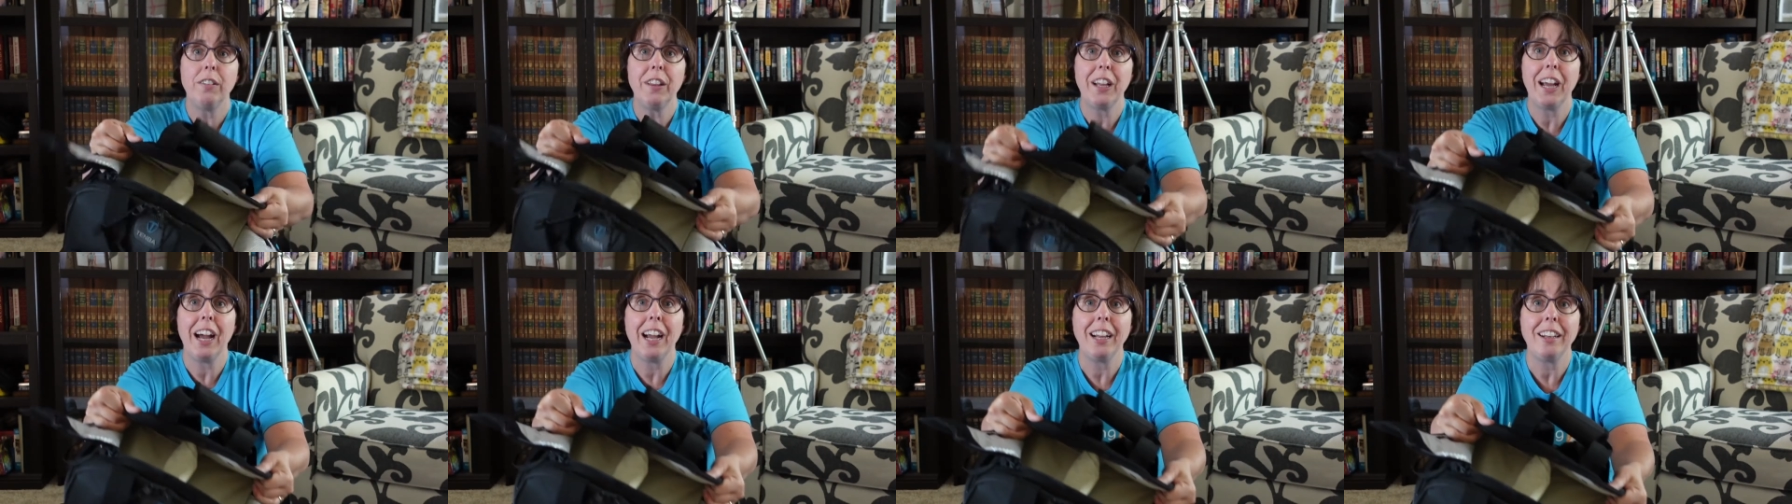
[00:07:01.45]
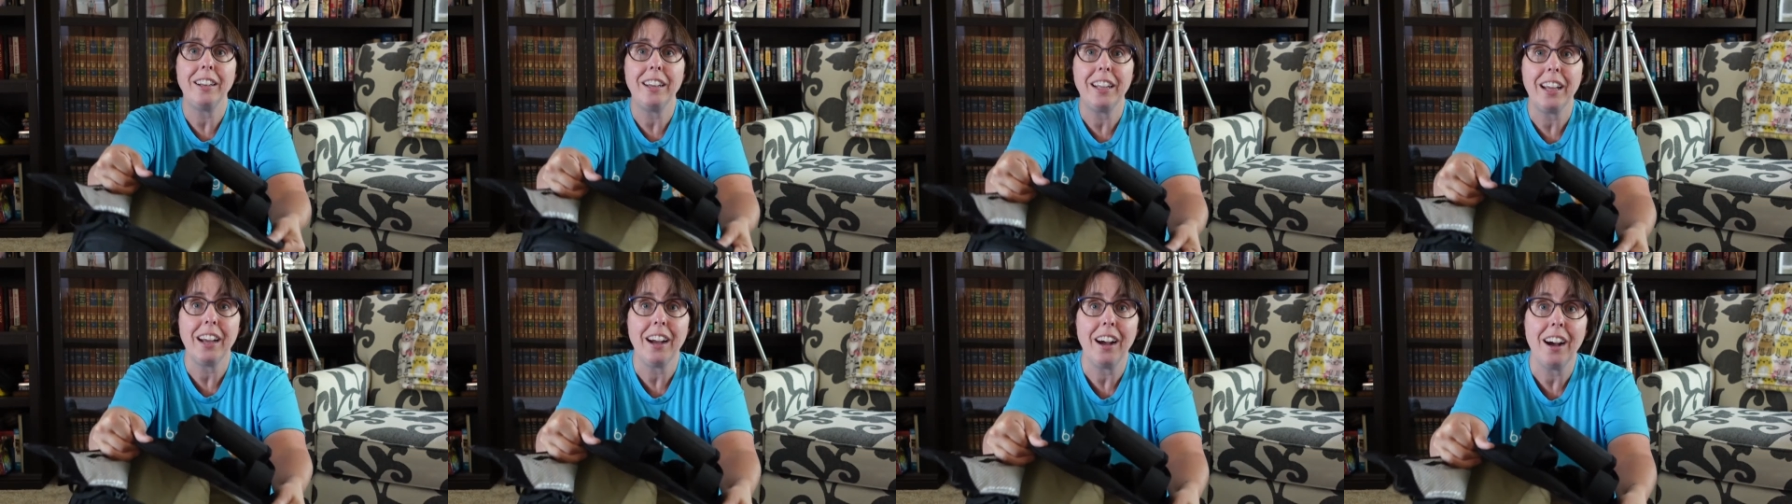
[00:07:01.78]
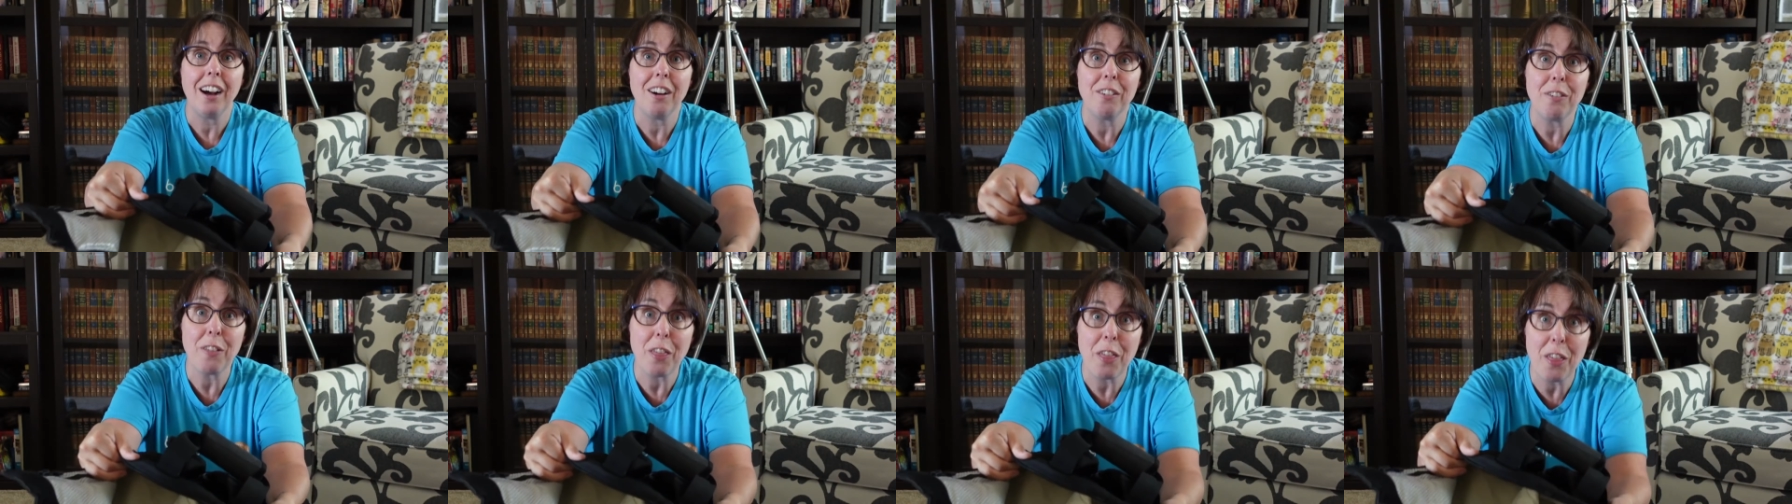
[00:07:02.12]
the idea
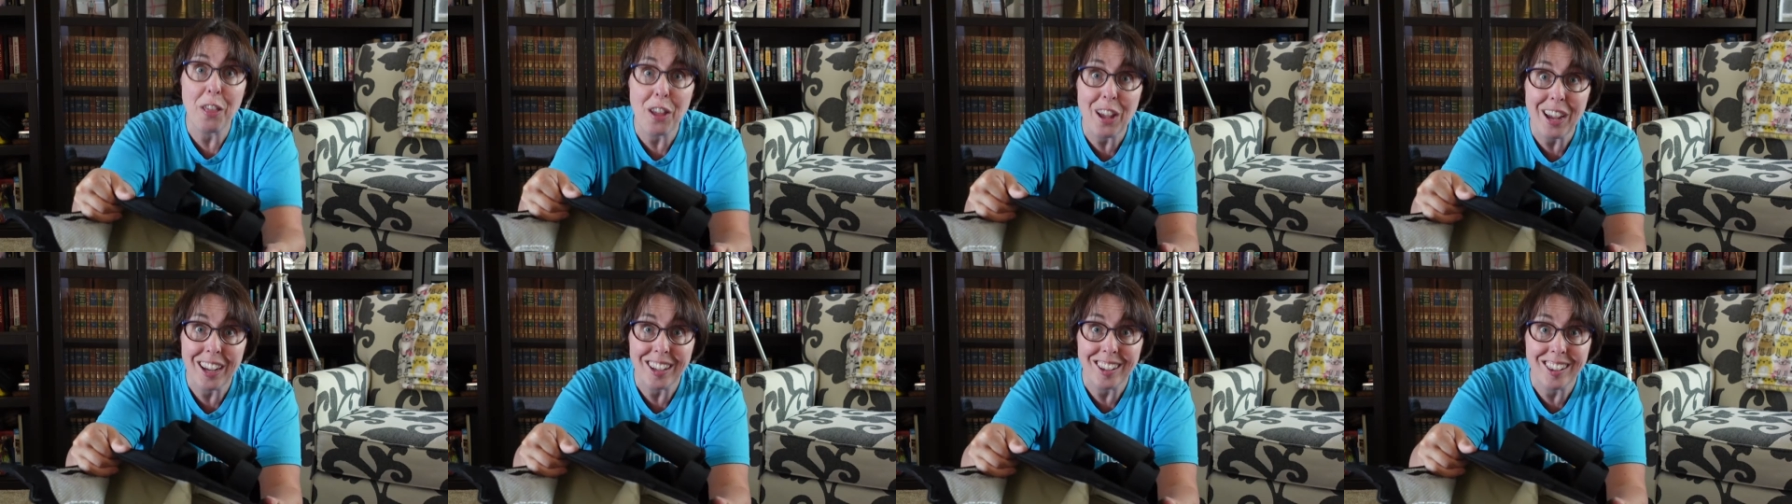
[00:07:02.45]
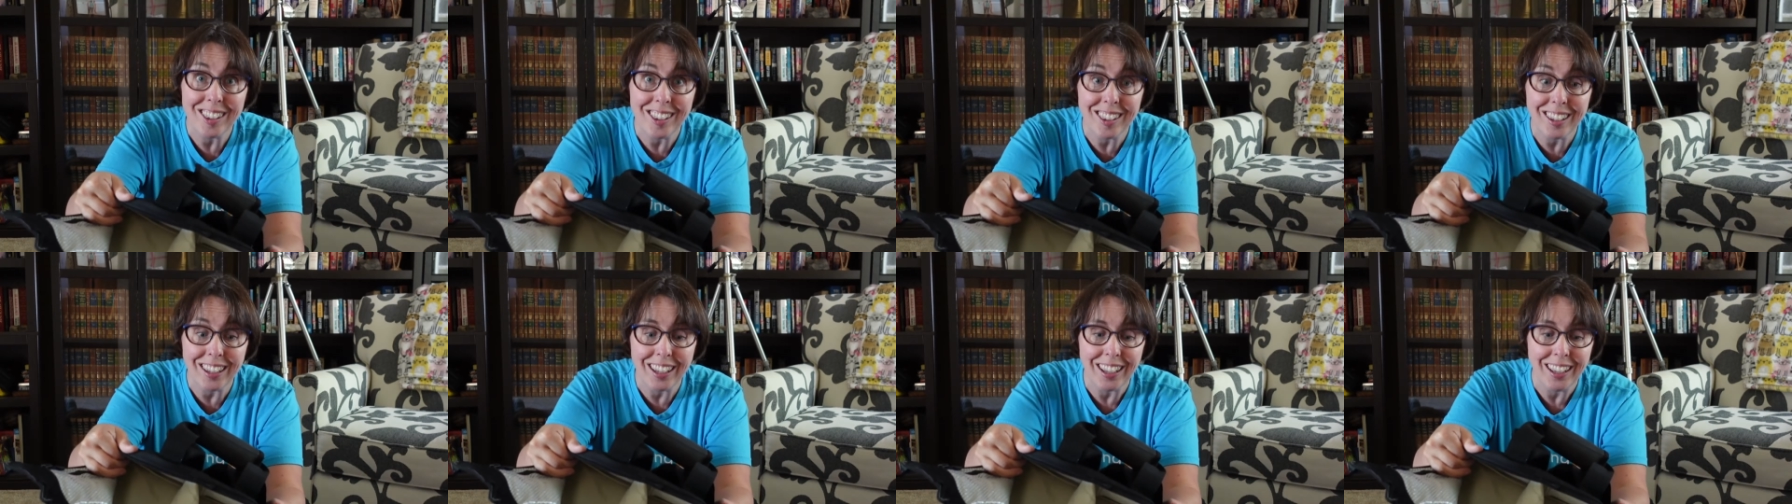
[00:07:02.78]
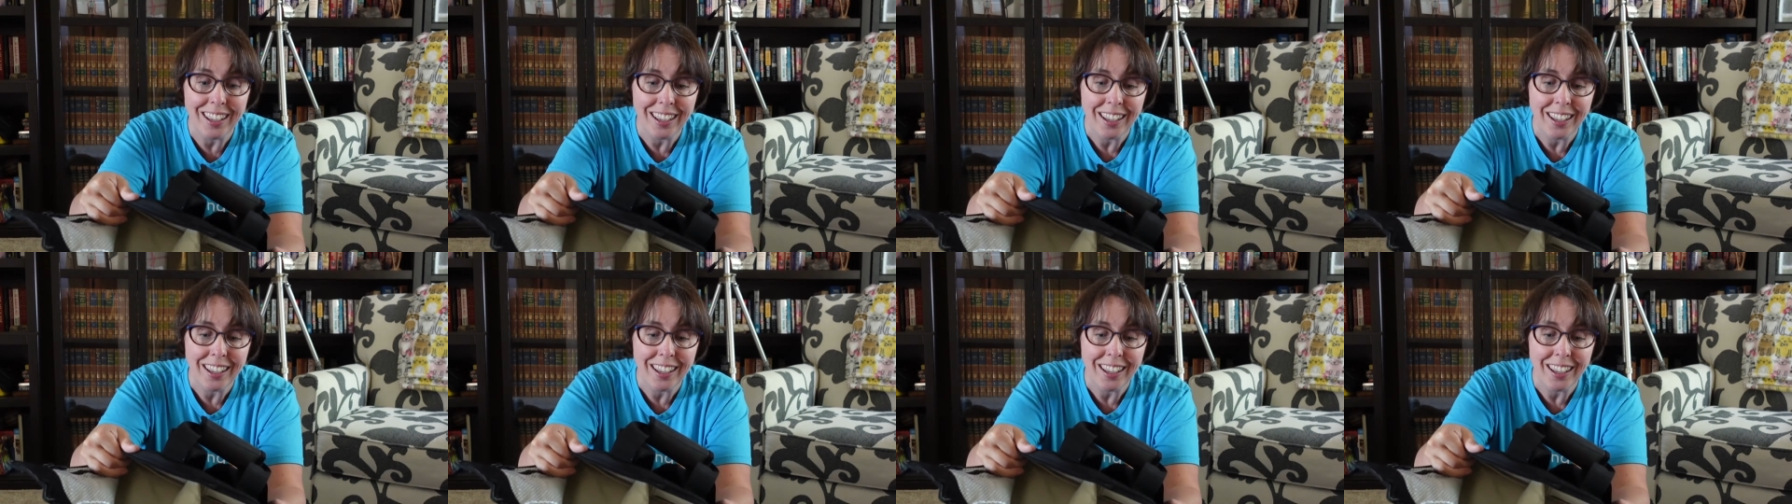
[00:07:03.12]
of this.